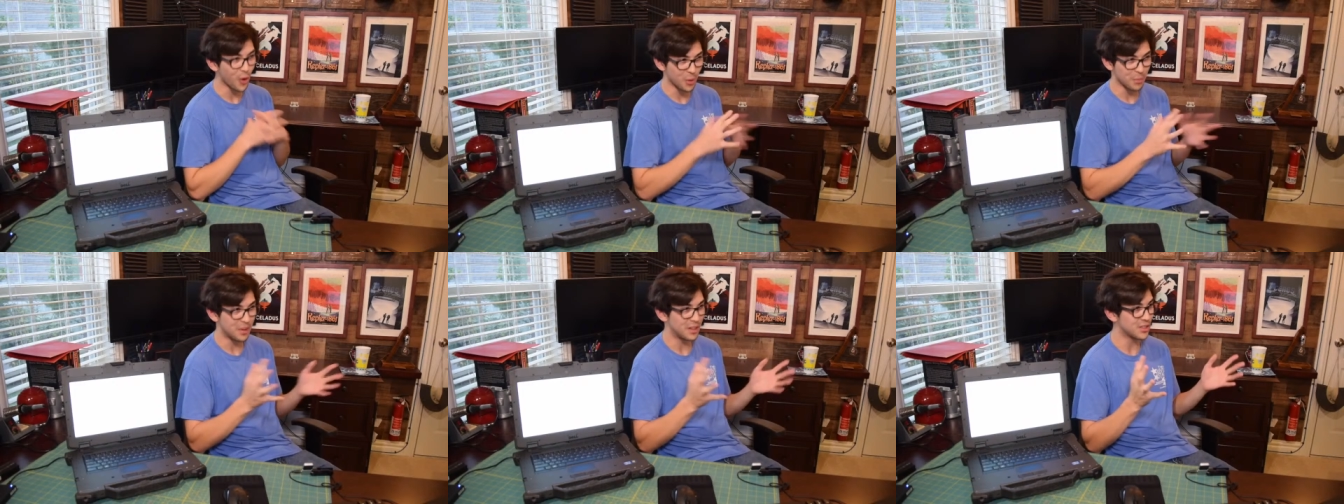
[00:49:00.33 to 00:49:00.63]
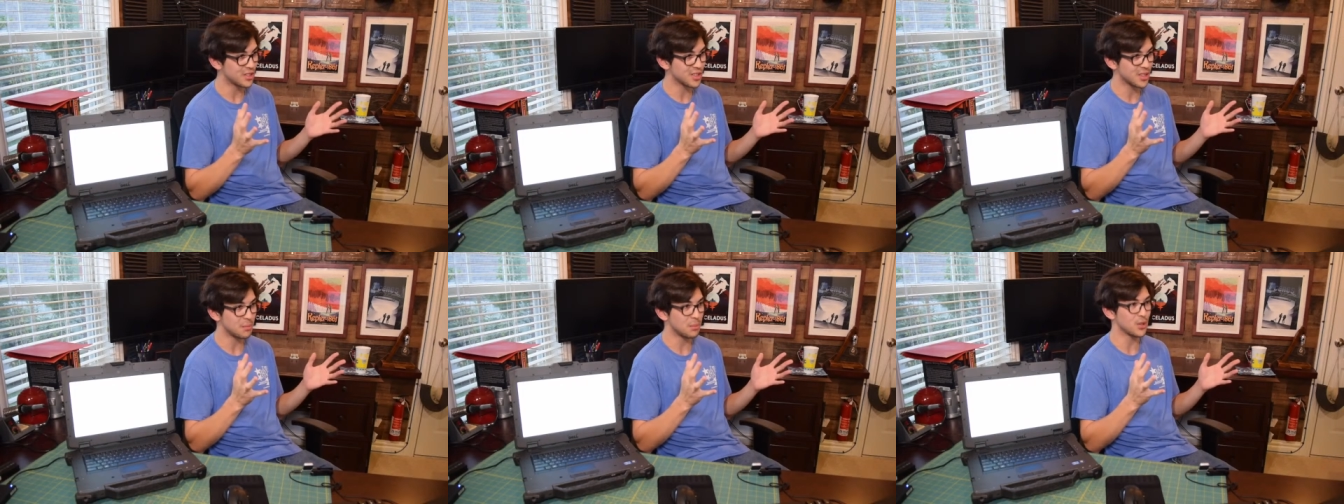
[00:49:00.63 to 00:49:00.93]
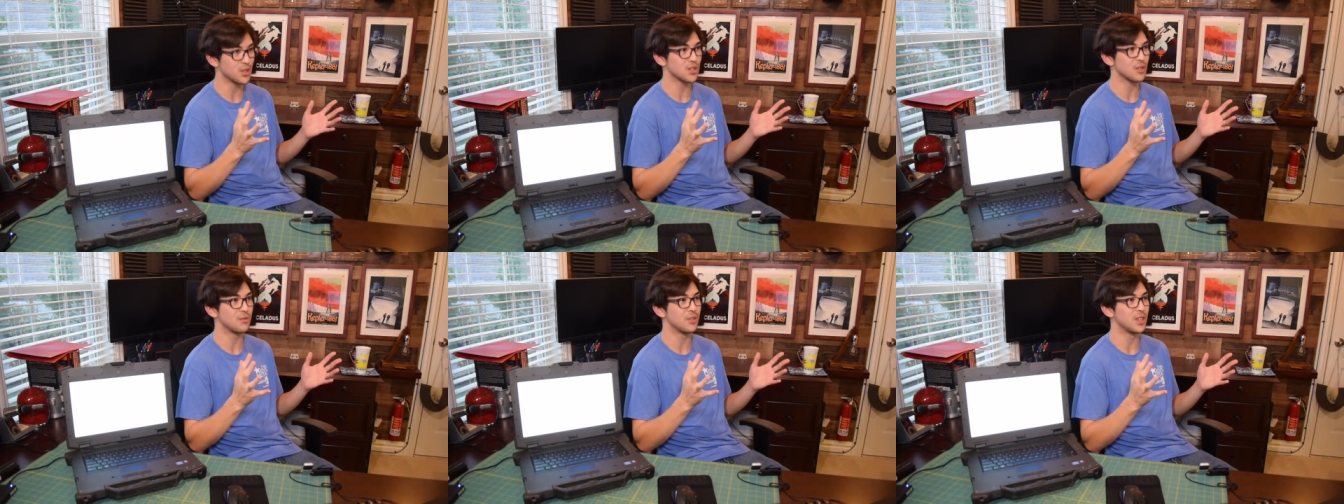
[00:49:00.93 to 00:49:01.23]
months to
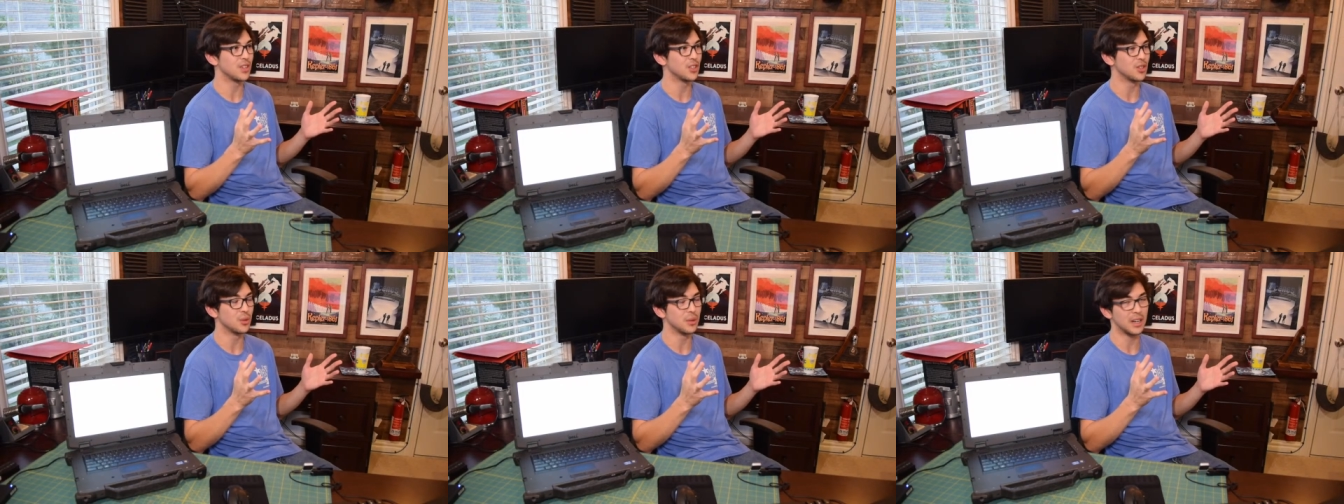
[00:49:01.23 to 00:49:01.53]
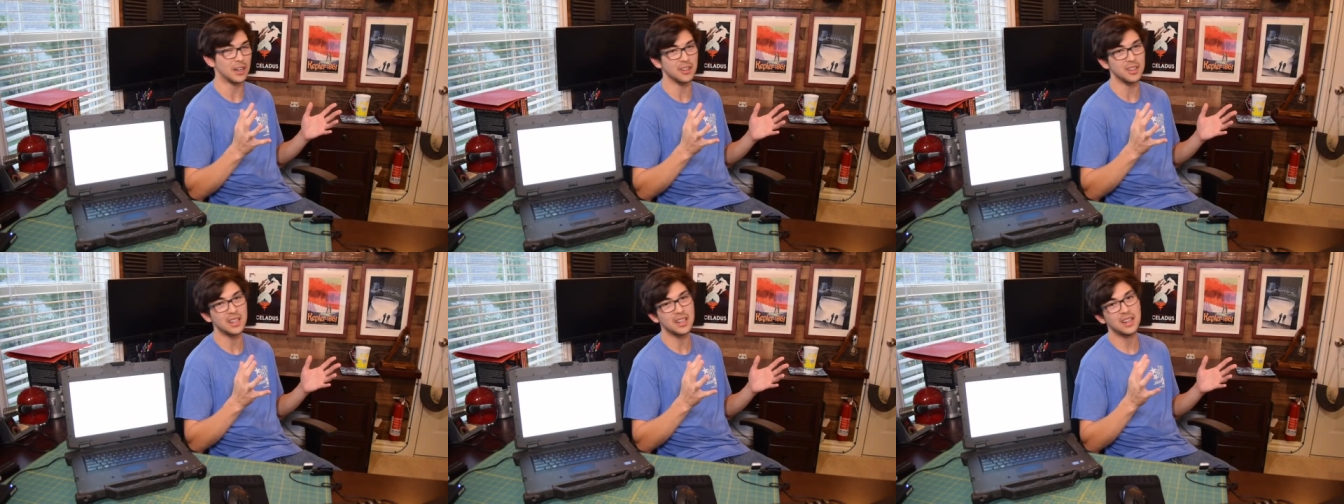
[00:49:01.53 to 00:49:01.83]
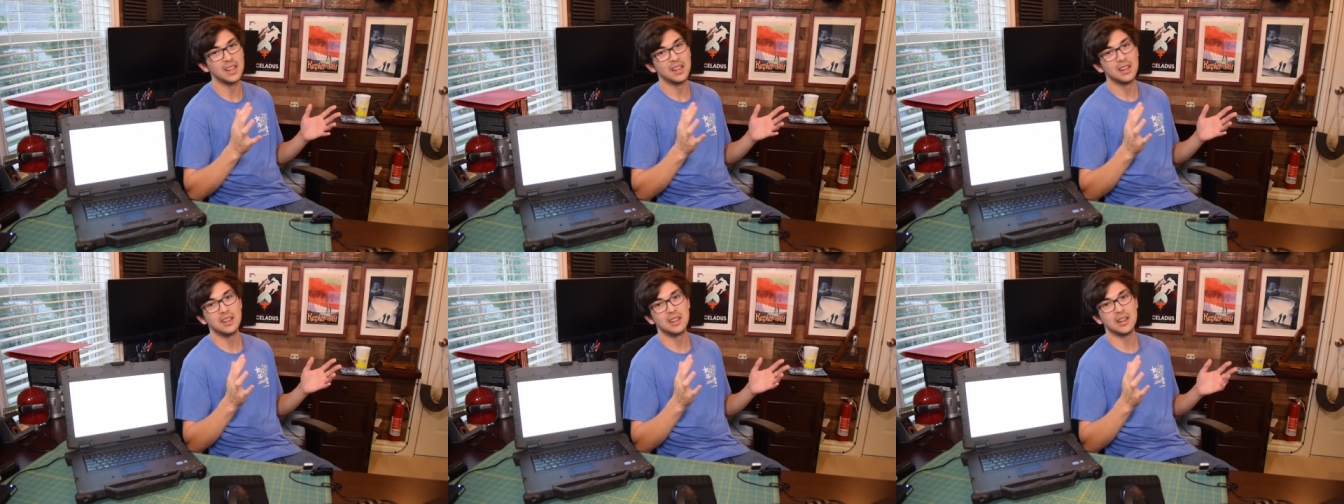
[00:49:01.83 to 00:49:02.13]
push a video out,
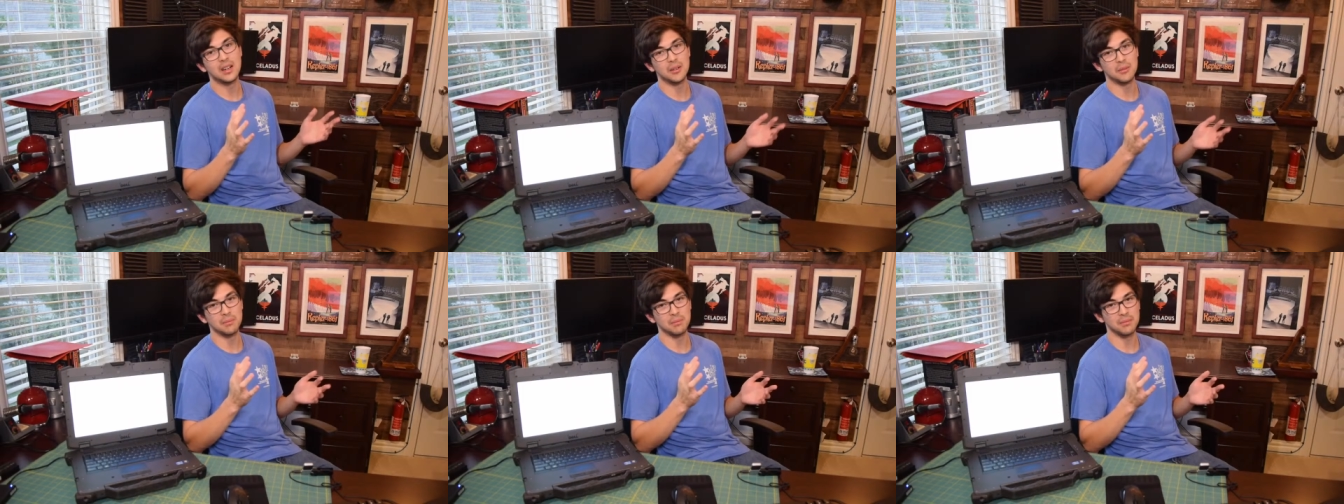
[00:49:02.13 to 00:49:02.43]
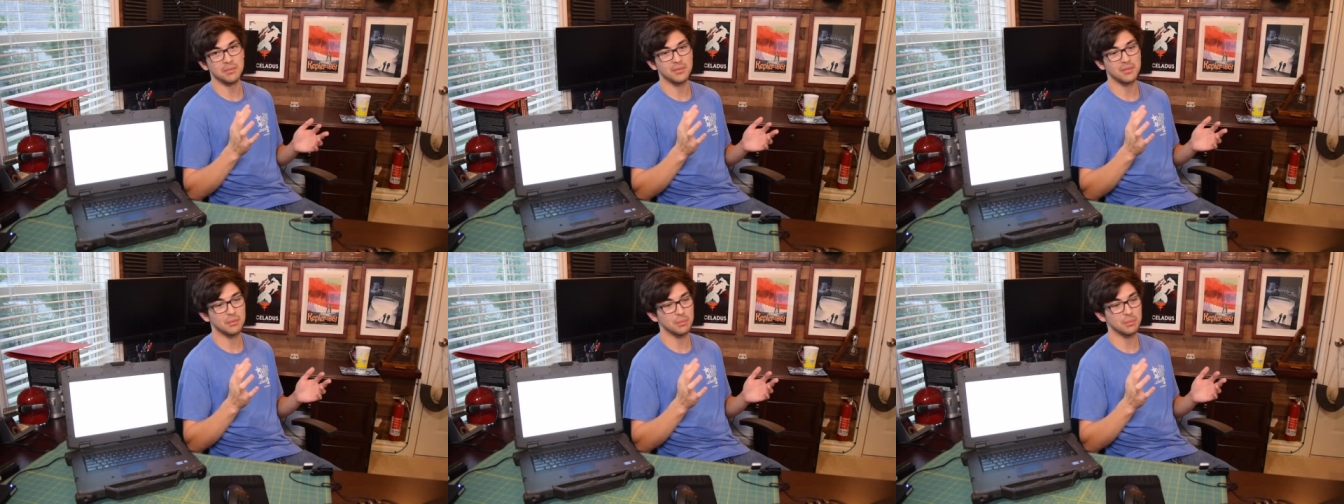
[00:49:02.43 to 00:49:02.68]
um,